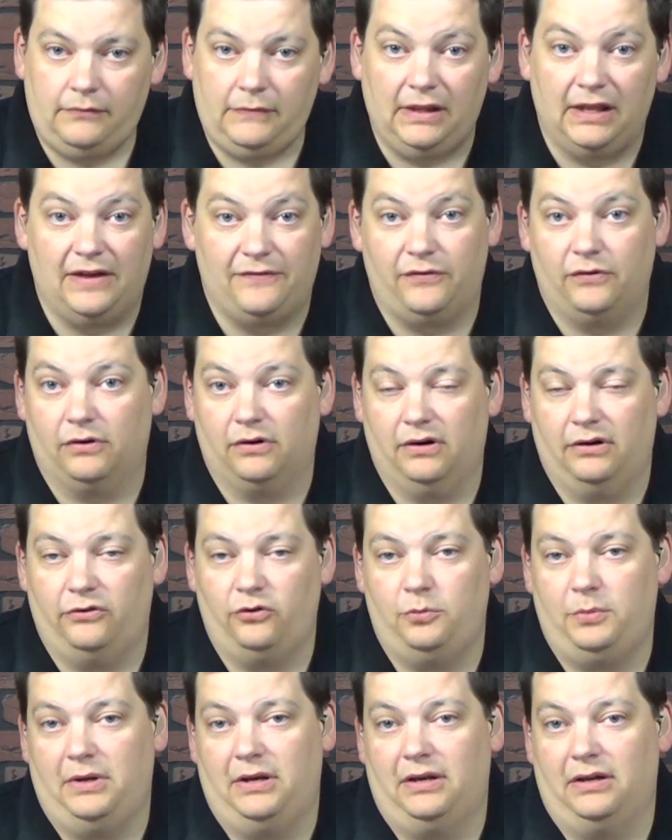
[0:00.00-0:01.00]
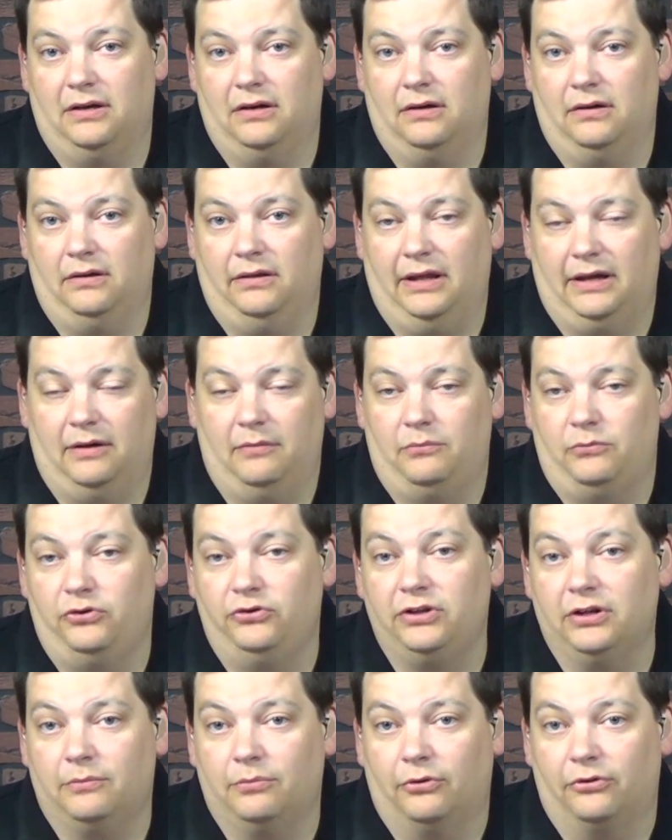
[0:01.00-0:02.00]
If you're a new media, like a
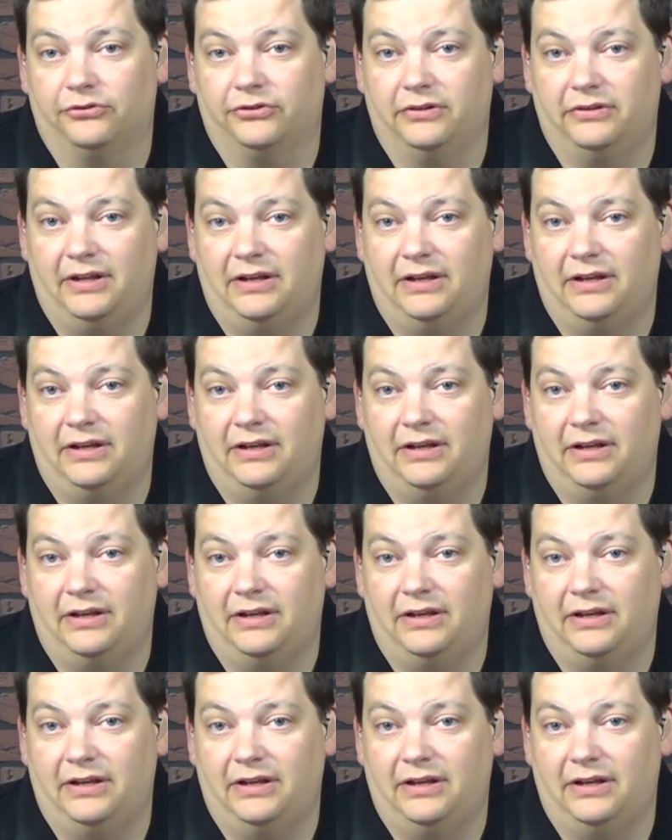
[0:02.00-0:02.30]
music person,